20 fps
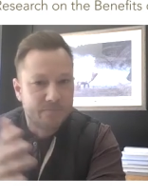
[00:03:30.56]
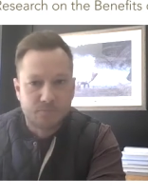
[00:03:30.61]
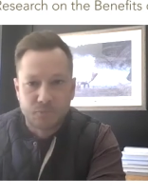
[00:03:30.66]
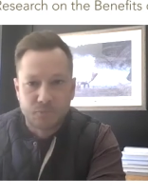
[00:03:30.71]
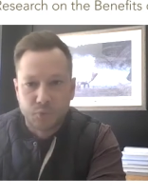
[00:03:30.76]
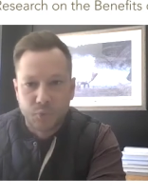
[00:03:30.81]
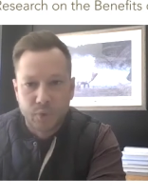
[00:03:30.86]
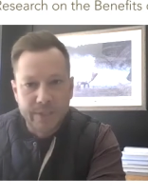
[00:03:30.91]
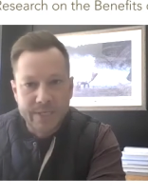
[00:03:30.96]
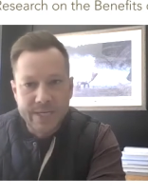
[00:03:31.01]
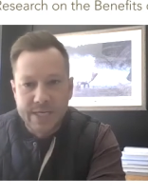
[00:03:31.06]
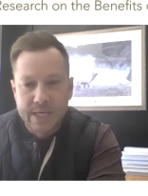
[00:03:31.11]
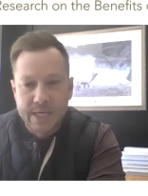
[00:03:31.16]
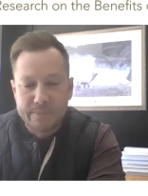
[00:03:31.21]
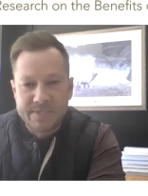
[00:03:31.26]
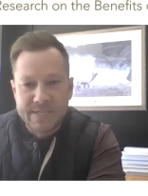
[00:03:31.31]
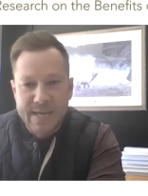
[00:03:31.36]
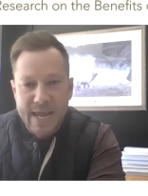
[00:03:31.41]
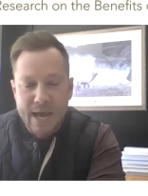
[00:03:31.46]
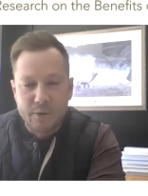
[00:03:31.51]
really
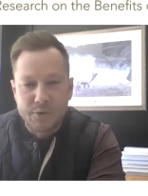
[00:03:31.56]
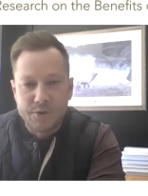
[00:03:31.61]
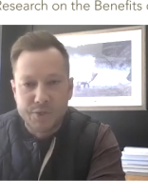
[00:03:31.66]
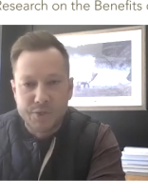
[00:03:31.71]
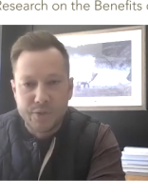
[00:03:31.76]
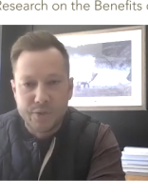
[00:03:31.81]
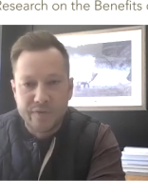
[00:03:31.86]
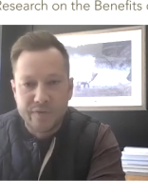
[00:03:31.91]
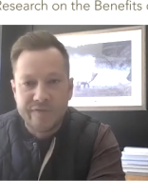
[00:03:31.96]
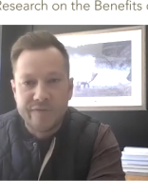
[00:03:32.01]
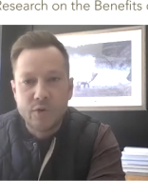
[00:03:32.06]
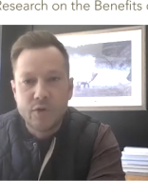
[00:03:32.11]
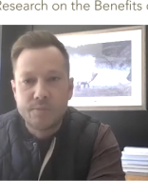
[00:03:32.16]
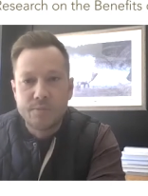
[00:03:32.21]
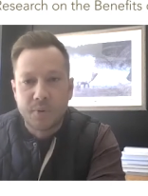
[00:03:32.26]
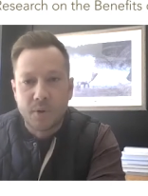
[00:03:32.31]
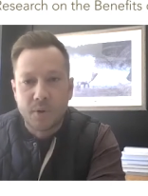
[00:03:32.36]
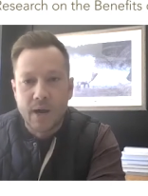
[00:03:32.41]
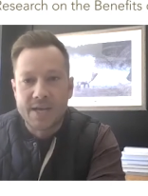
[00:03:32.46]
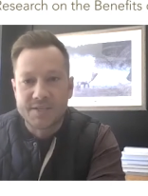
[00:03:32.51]
comes down to
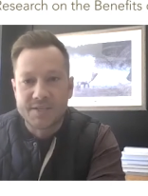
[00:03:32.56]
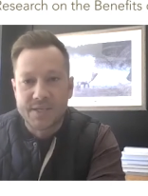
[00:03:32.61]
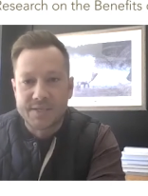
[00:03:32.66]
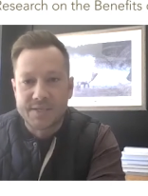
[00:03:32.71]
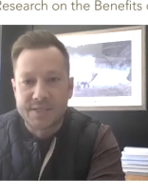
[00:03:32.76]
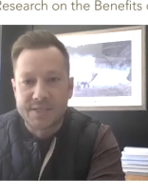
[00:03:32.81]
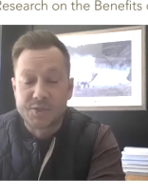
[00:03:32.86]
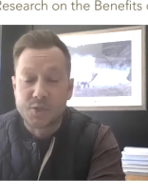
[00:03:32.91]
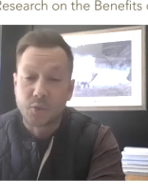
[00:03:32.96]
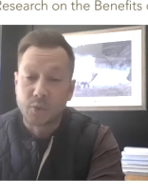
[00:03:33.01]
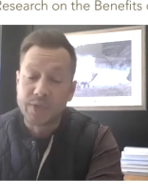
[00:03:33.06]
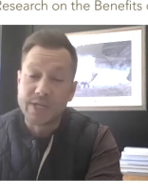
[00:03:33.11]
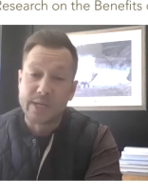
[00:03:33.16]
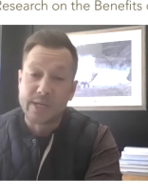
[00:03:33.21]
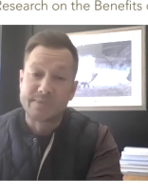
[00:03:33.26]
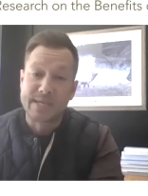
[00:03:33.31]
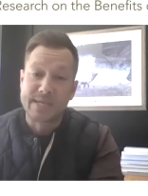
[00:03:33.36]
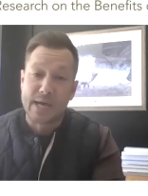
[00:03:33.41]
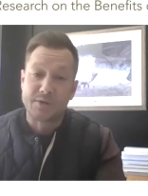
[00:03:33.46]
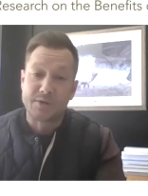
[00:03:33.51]
food processing. So it really
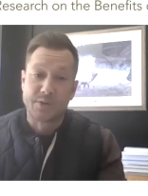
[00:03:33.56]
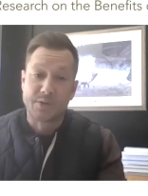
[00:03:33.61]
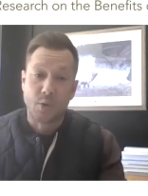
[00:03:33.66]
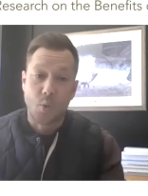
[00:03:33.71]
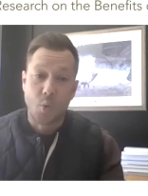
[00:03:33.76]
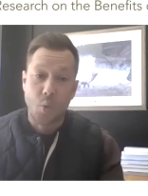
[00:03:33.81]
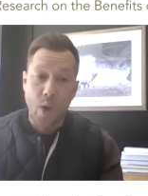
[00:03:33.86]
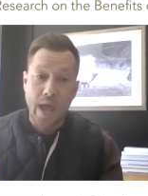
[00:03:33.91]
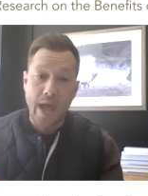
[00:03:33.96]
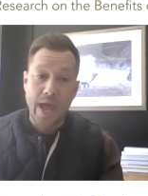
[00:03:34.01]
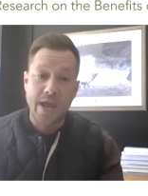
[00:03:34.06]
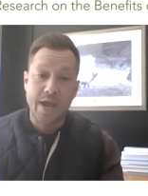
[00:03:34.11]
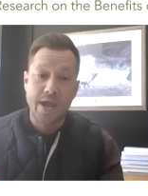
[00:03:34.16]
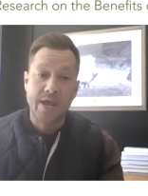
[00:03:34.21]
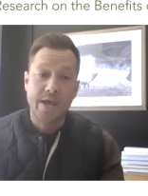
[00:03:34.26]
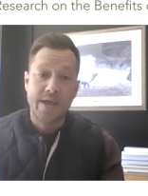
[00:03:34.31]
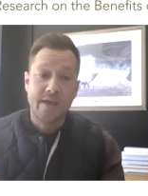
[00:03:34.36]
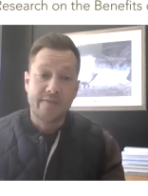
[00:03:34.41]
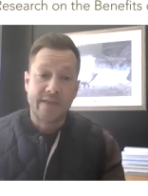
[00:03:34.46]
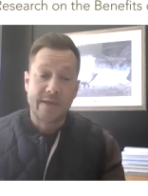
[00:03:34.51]
comes down to the way
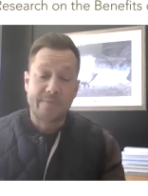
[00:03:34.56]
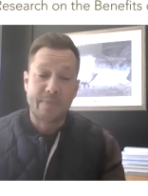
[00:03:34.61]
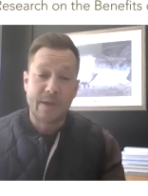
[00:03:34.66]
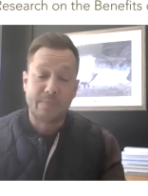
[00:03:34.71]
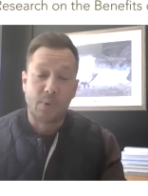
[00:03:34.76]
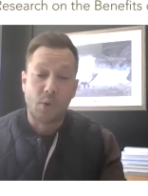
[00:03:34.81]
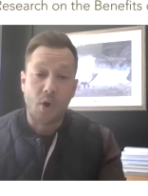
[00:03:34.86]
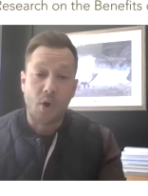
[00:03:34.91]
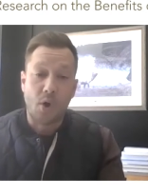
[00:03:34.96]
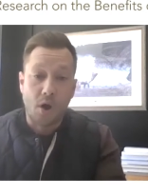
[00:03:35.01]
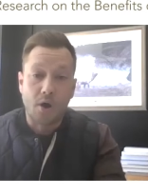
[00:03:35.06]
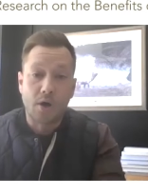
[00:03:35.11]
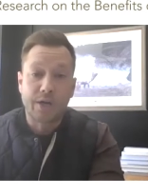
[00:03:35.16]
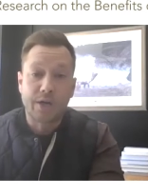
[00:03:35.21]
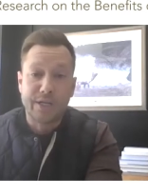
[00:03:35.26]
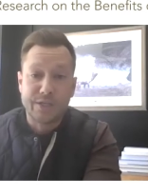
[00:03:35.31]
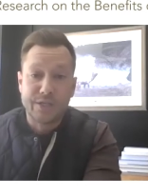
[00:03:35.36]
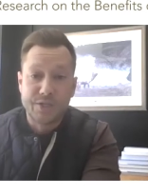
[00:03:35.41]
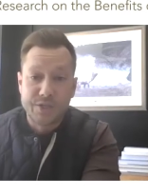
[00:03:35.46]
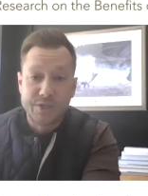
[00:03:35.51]
that people are
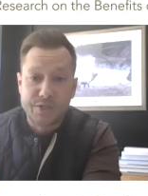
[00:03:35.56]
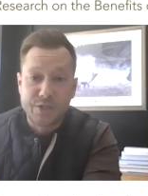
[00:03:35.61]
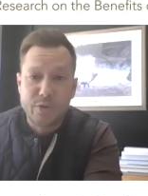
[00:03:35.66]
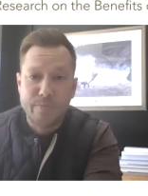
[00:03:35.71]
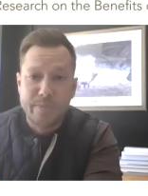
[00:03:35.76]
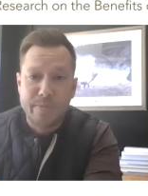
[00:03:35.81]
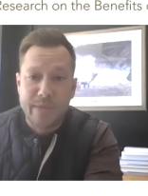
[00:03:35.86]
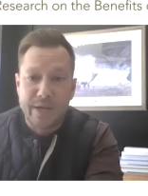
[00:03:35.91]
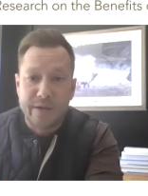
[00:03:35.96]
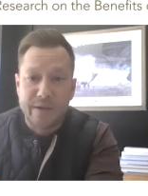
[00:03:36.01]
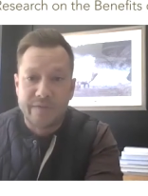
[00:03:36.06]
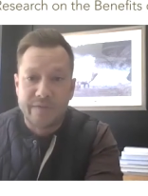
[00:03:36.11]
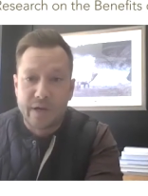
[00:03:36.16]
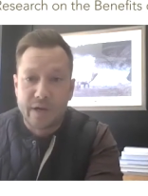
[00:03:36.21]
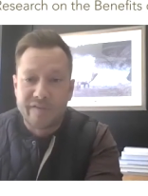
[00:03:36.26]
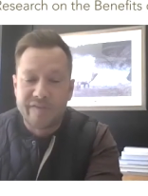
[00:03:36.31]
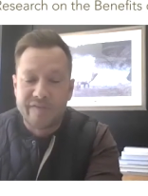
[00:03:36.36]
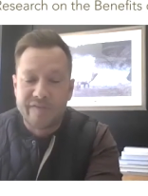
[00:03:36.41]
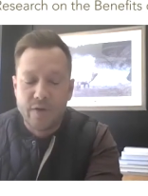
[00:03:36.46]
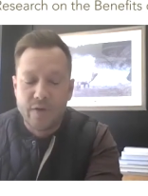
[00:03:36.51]
consuming
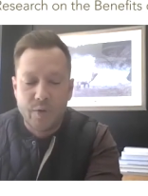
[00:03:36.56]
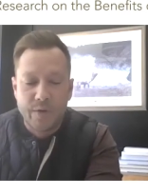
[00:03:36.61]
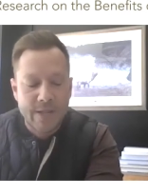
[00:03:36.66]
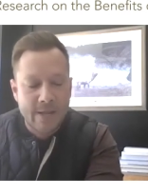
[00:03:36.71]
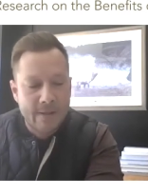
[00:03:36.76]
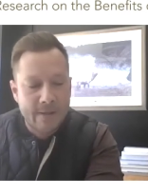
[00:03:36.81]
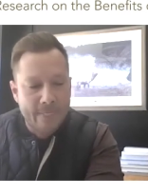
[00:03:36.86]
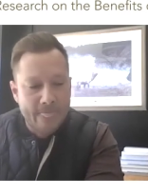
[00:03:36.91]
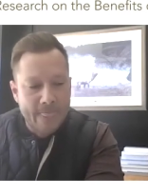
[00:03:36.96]
their food.